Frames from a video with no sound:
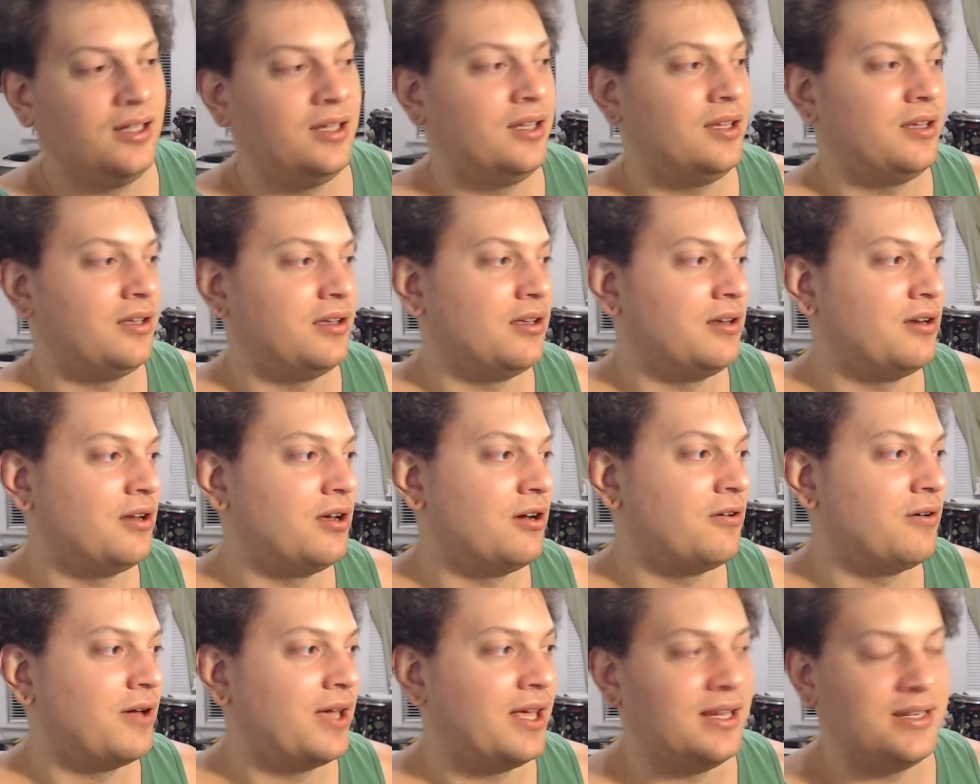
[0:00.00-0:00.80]
you know,
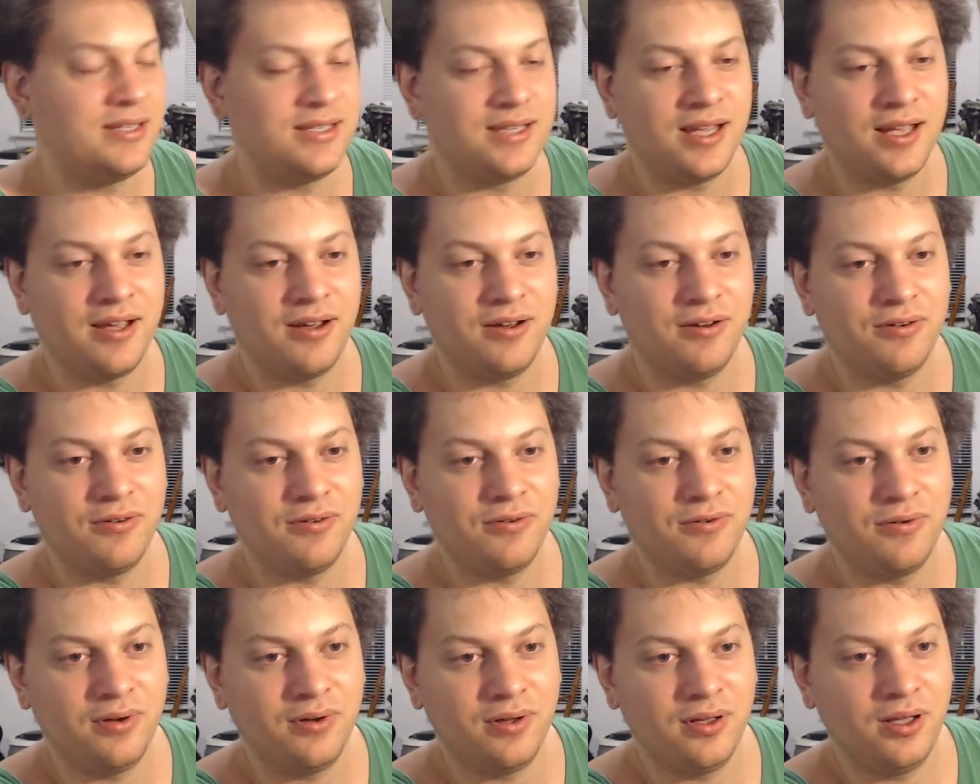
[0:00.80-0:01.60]

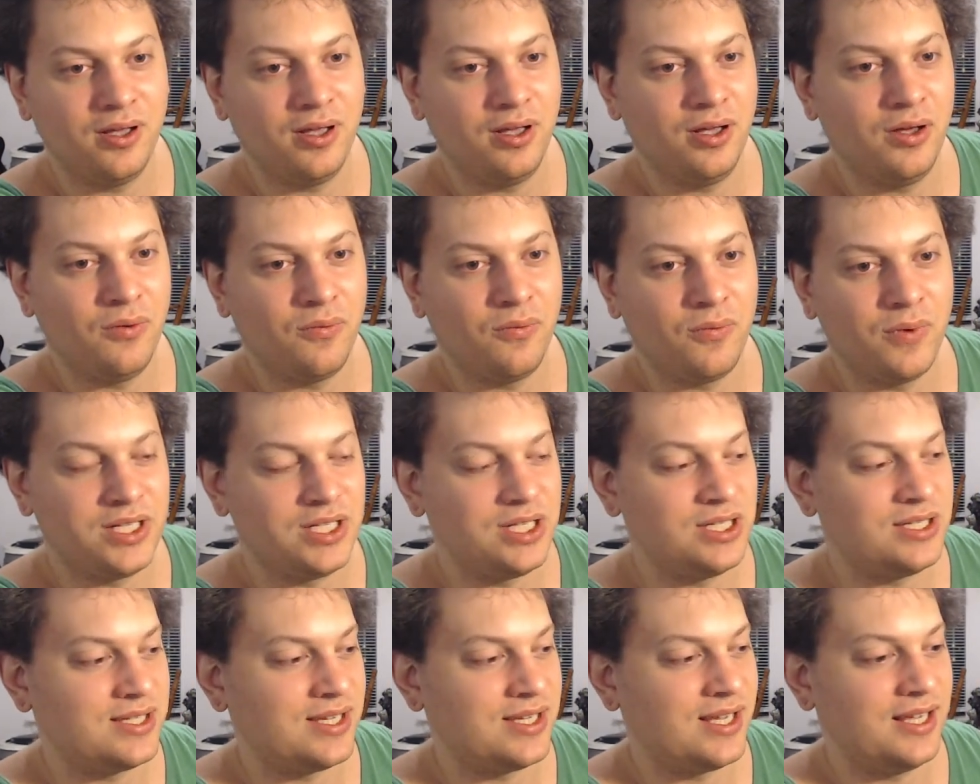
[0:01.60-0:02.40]
Intel, which
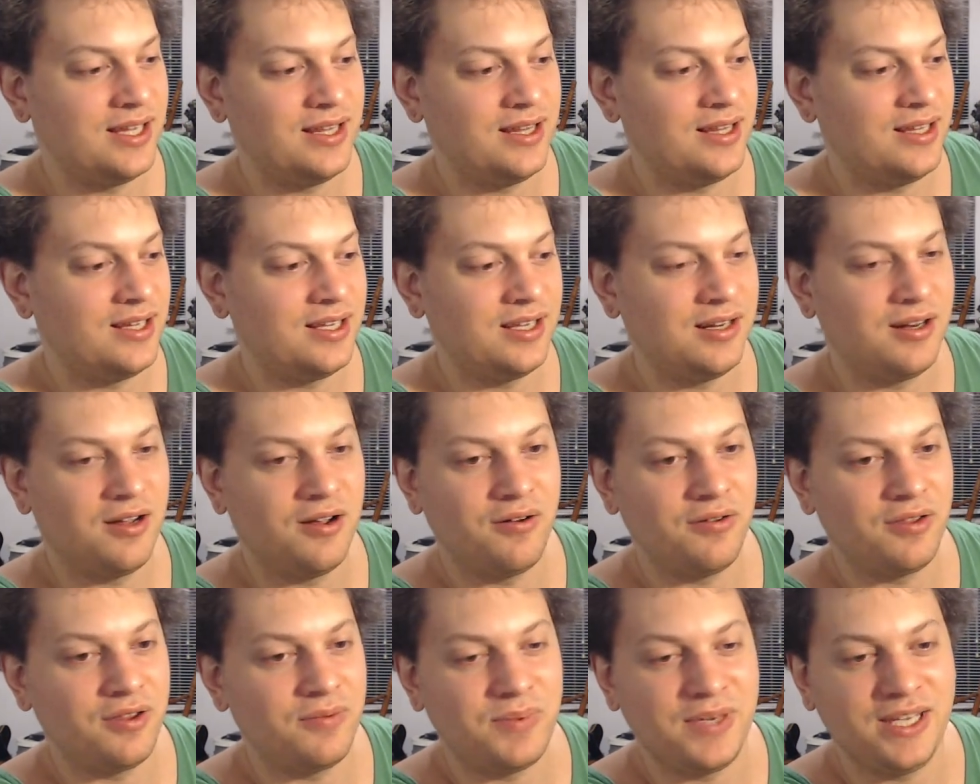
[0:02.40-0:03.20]
is in, you know,
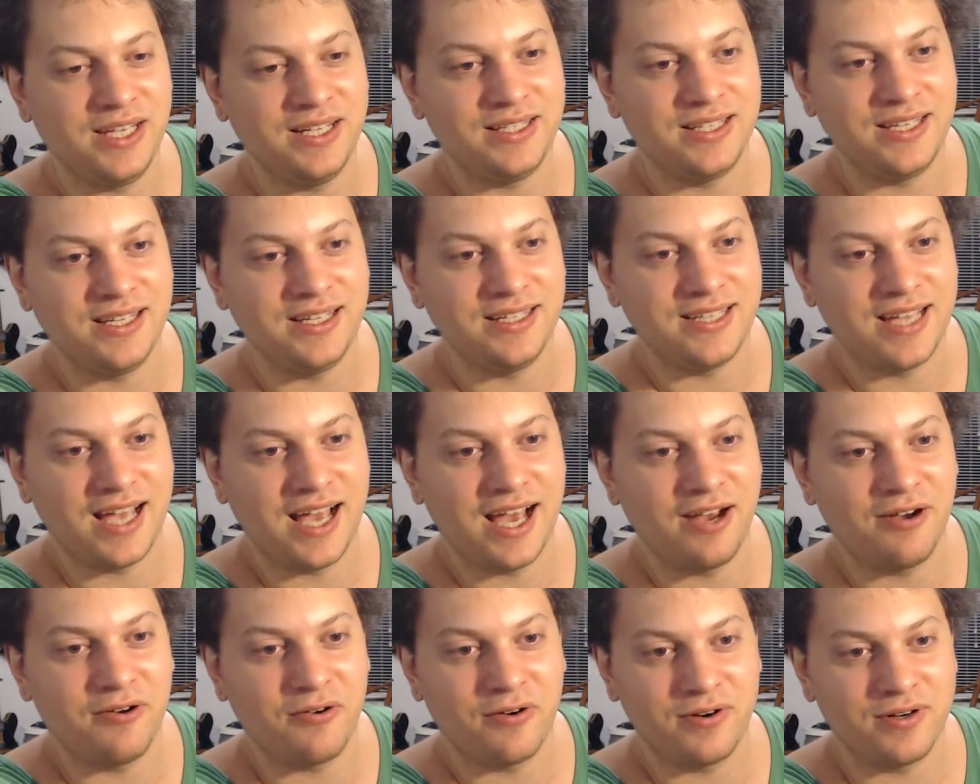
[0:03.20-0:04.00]
the PC
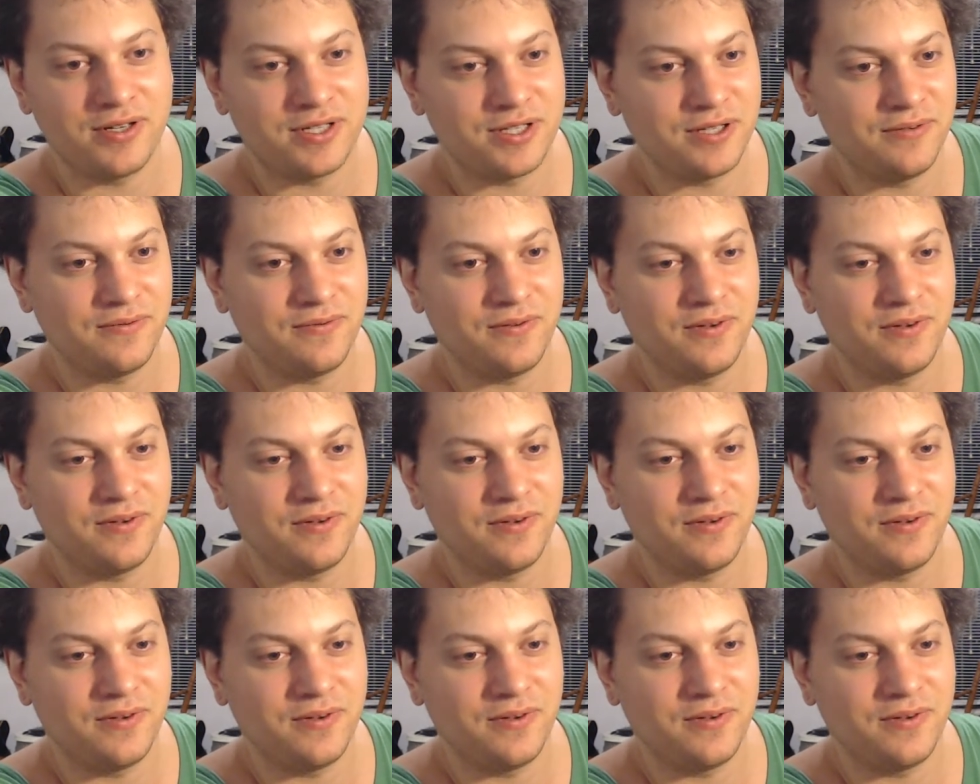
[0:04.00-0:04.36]
towers of,